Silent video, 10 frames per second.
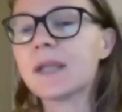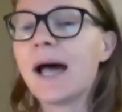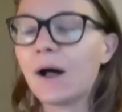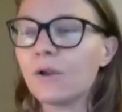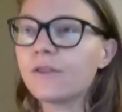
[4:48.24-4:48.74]

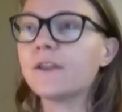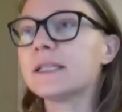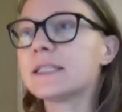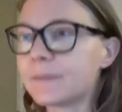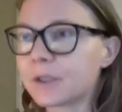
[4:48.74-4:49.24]
health,
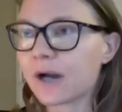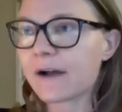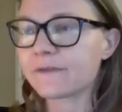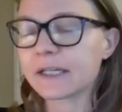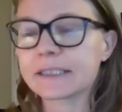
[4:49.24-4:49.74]

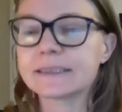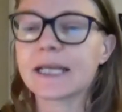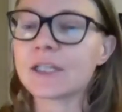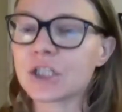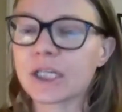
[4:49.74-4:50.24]
demographics,
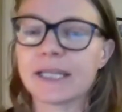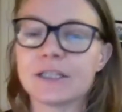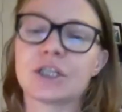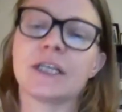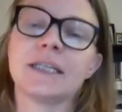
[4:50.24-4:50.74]

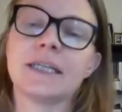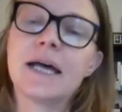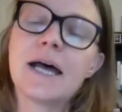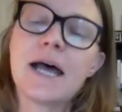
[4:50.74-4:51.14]
education,